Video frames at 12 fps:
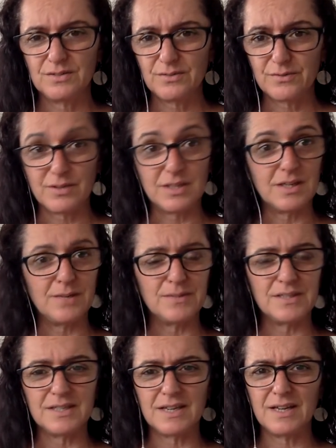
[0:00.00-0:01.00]
three times
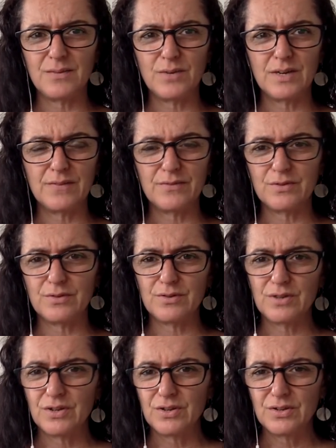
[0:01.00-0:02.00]
a day, whatever
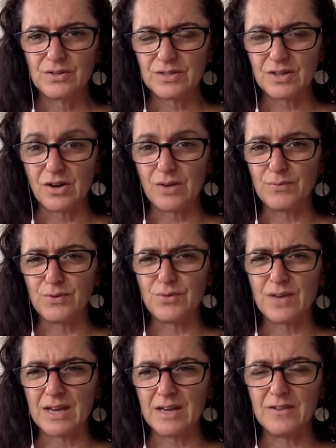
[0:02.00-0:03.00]
time you
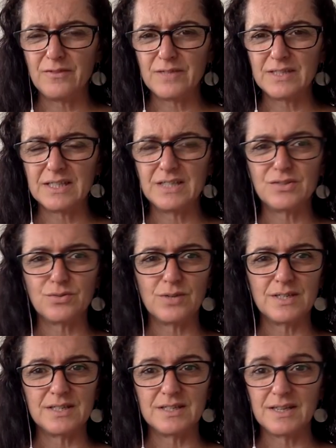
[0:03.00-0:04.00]
have, at least
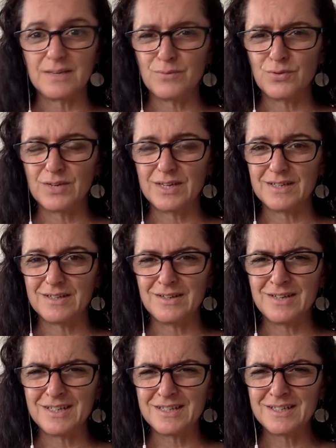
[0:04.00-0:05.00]
twice a day, morning and
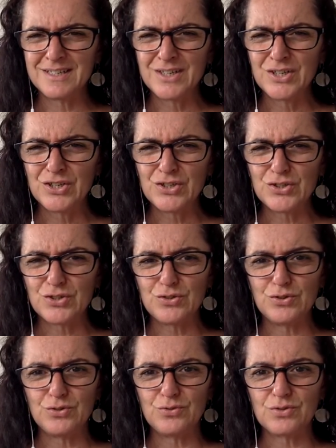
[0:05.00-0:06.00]
night, to
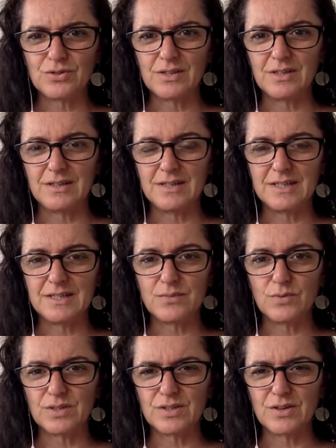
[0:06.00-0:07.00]
neutralize
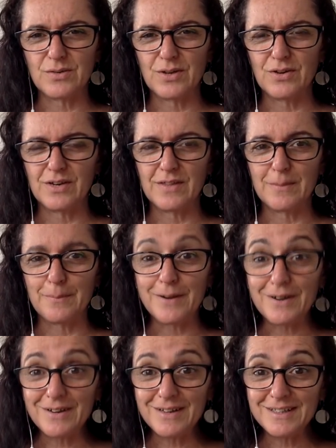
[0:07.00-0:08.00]
what's going on in the
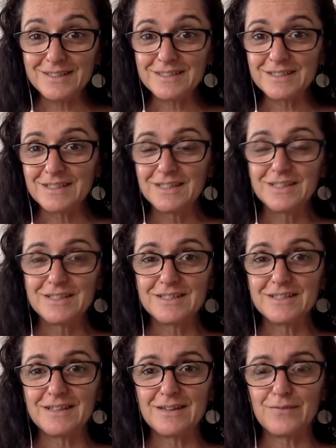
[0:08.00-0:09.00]
mind,
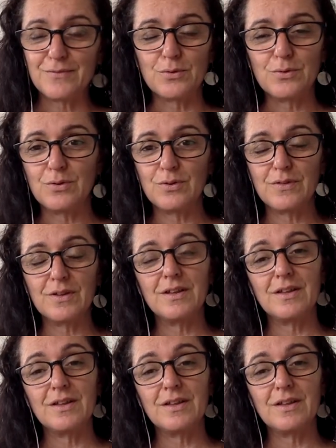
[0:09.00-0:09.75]
to therefore